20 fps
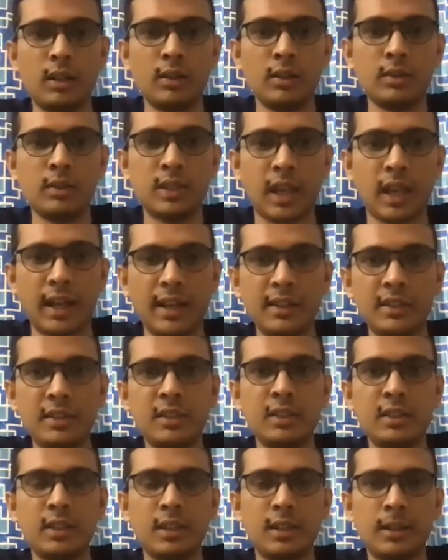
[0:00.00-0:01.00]

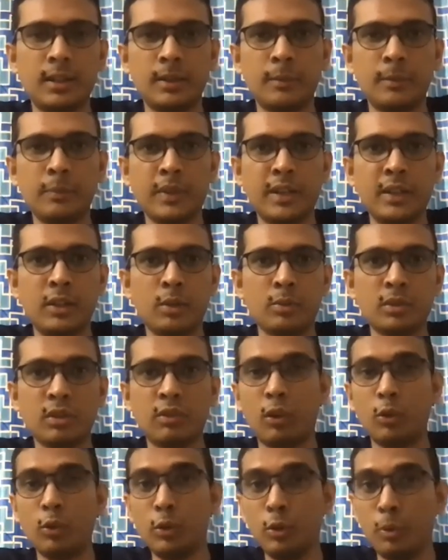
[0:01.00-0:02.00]
challenge in terms of
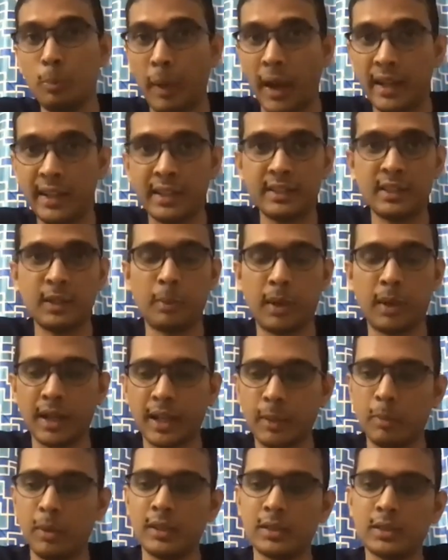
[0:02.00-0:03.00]
how do you manage that
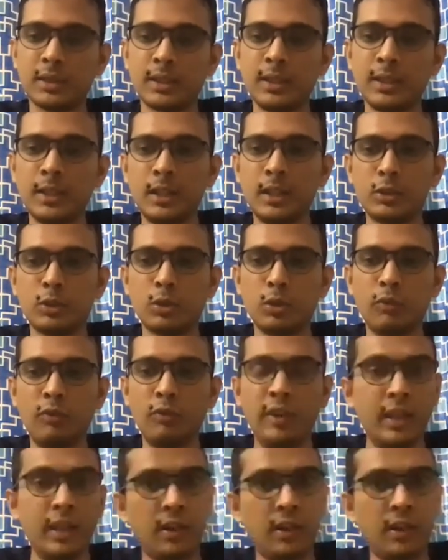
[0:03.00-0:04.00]
marketplace. So we
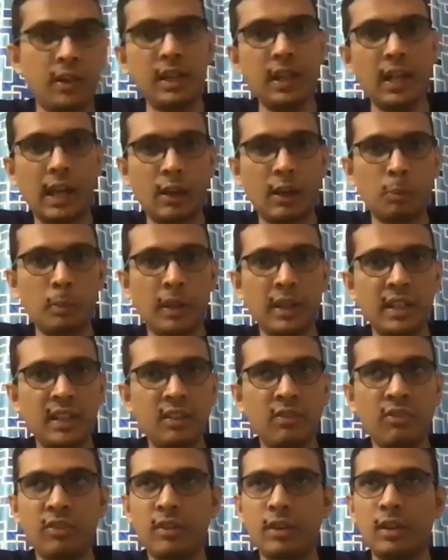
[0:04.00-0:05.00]
literally have
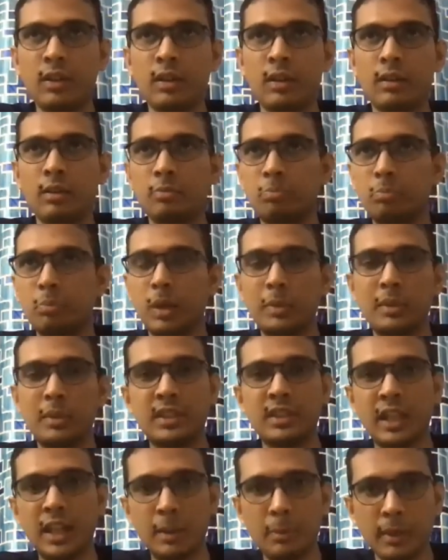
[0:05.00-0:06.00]
money for maybe
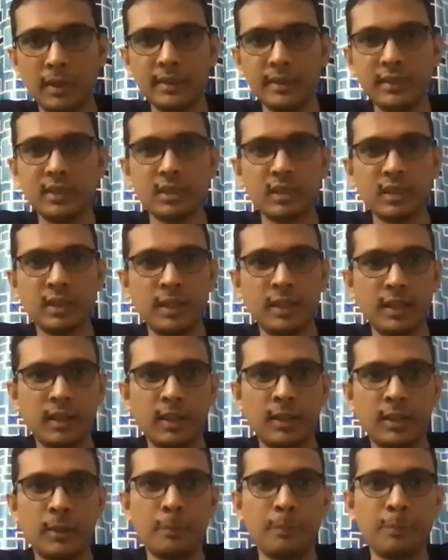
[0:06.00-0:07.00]
3 months
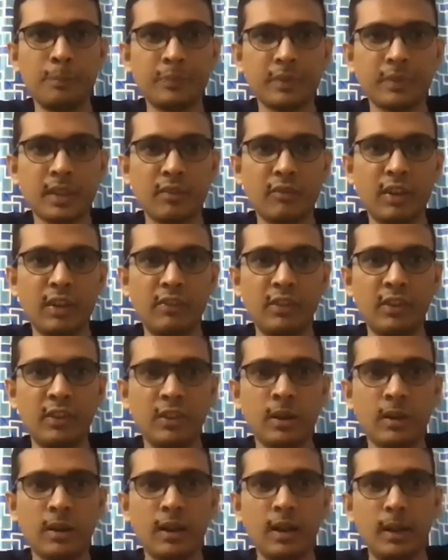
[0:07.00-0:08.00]
when we
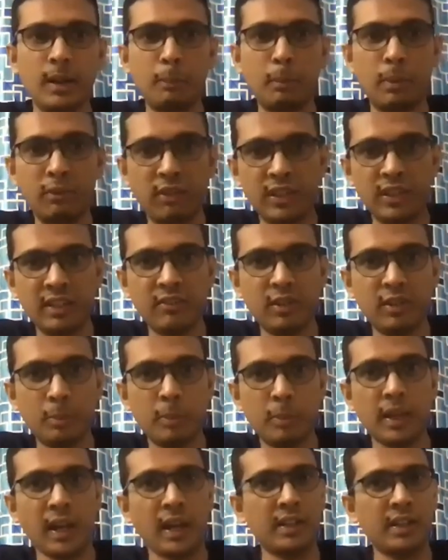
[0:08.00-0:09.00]
were pivoting from
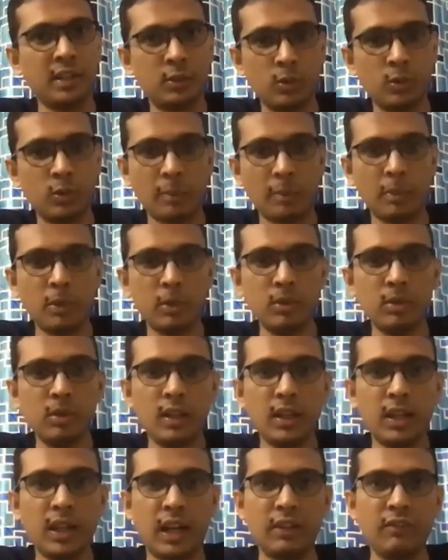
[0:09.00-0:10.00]
Carrier to Rapido,
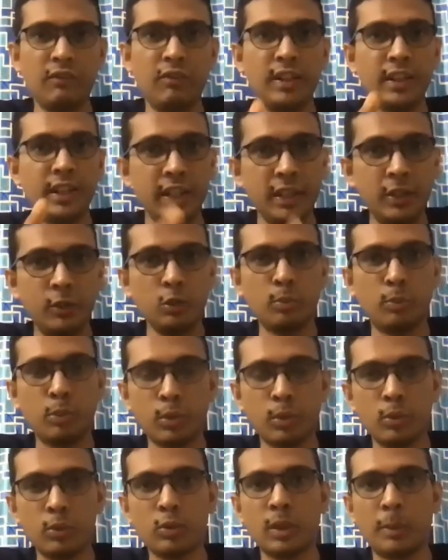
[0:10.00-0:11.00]
and we need to prove to the